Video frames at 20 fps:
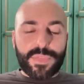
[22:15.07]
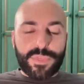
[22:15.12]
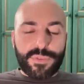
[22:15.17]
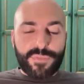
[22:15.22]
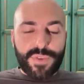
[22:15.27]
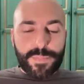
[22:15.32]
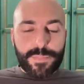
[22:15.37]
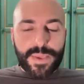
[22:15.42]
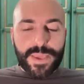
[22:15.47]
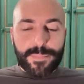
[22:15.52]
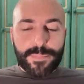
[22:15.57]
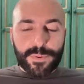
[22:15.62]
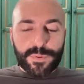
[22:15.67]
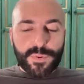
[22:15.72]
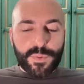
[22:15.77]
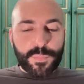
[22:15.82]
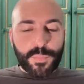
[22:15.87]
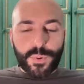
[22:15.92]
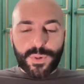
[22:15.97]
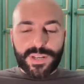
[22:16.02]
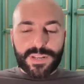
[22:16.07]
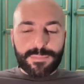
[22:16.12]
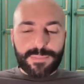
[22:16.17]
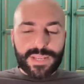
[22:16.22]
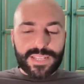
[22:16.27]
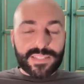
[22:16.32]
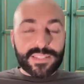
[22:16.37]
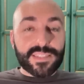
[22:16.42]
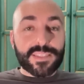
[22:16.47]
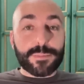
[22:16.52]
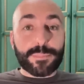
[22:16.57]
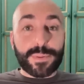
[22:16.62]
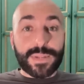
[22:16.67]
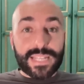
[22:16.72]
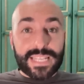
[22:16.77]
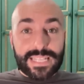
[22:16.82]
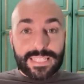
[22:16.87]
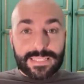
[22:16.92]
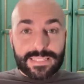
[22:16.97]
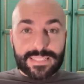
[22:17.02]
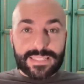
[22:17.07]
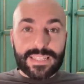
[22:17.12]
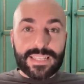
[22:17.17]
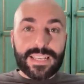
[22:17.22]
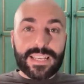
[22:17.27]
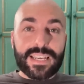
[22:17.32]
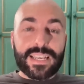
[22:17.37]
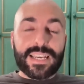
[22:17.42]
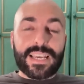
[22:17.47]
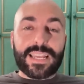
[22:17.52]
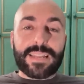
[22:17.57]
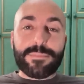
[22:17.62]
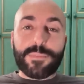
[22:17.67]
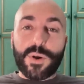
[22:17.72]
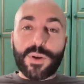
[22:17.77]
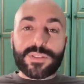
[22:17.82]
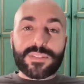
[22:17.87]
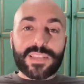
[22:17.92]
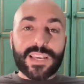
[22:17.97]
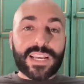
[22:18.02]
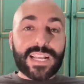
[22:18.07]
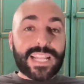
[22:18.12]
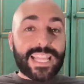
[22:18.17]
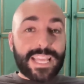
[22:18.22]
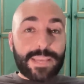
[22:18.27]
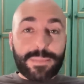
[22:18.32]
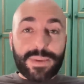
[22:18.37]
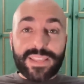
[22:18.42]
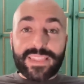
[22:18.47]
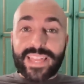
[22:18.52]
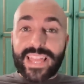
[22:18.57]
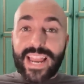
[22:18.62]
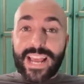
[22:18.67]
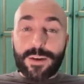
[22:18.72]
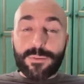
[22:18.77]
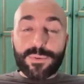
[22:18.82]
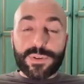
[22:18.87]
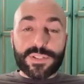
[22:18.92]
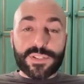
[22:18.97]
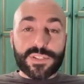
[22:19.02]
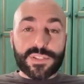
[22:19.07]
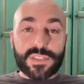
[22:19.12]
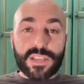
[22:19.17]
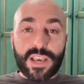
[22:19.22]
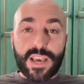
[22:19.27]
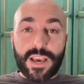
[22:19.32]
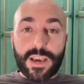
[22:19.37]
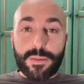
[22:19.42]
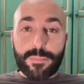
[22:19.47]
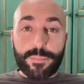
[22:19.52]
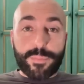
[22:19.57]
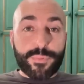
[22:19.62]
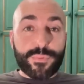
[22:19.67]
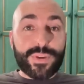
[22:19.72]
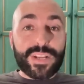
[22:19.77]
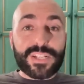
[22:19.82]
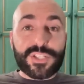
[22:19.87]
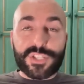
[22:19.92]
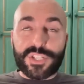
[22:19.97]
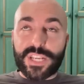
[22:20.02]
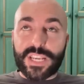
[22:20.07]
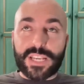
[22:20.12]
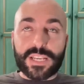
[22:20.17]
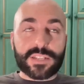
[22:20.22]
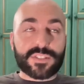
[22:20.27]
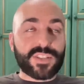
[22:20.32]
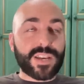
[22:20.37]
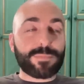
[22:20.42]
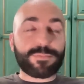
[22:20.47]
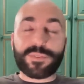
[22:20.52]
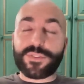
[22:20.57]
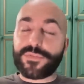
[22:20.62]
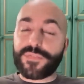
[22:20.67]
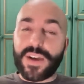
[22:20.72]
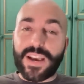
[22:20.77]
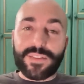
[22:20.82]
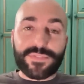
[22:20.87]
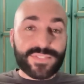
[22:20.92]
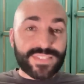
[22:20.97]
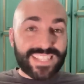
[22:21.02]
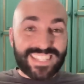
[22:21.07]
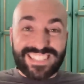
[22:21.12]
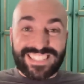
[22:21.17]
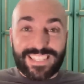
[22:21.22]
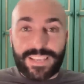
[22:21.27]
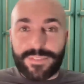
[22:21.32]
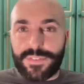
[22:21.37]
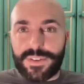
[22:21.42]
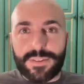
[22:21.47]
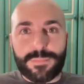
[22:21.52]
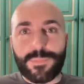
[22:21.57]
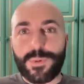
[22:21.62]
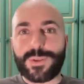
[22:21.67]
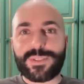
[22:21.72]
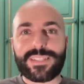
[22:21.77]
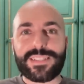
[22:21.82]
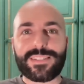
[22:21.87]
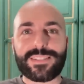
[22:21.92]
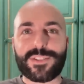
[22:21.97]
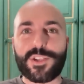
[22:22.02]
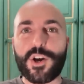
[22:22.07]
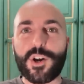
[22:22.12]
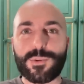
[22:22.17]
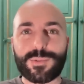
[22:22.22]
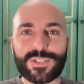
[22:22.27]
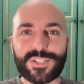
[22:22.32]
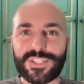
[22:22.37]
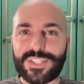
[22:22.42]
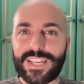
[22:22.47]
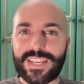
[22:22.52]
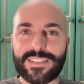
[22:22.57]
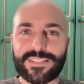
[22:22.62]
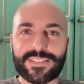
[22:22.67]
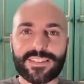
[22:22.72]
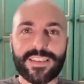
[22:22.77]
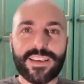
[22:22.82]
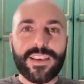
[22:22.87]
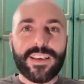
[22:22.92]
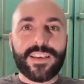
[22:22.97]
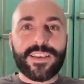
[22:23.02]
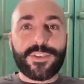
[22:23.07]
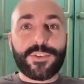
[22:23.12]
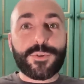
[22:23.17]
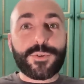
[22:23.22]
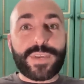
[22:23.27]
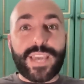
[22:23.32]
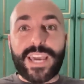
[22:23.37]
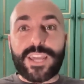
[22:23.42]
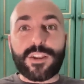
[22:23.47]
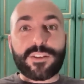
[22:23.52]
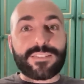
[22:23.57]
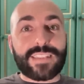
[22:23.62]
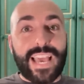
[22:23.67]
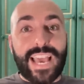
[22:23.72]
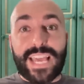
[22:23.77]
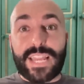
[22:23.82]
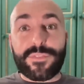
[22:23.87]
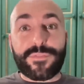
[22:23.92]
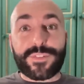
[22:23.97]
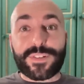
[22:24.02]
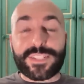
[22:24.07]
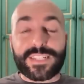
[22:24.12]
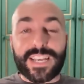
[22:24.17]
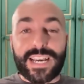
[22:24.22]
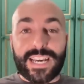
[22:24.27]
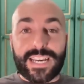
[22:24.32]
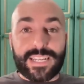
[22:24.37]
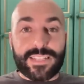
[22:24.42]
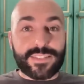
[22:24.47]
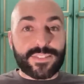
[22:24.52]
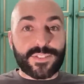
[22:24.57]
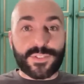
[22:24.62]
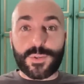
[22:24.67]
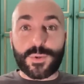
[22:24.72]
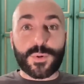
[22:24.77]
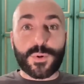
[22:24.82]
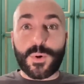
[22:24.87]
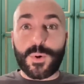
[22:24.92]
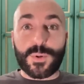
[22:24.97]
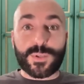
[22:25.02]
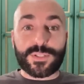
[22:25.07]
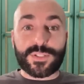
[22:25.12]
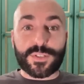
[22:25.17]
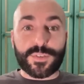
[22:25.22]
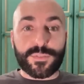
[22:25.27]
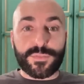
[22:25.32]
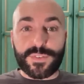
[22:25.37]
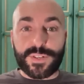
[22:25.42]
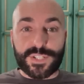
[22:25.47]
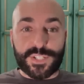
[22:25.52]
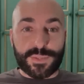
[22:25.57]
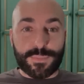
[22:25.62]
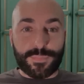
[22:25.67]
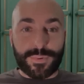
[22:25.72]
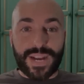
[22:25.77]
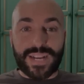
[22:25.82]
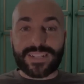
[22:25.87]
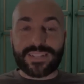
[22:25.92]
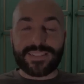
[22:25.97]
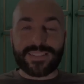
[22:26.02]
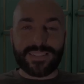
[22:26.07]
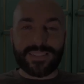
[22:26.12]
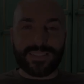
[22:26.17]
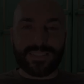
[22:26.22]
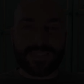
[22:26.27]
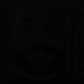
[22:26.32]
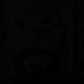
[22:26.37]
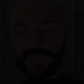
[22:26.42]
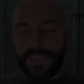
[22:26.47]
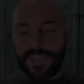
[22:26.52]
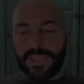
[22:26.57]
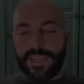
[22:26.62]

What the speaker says: three people reported me to the police in Malta claiming that I was breaching chapter 5, 6, 7 of Maltese law, which says you cannot advertise so-called conversion practices.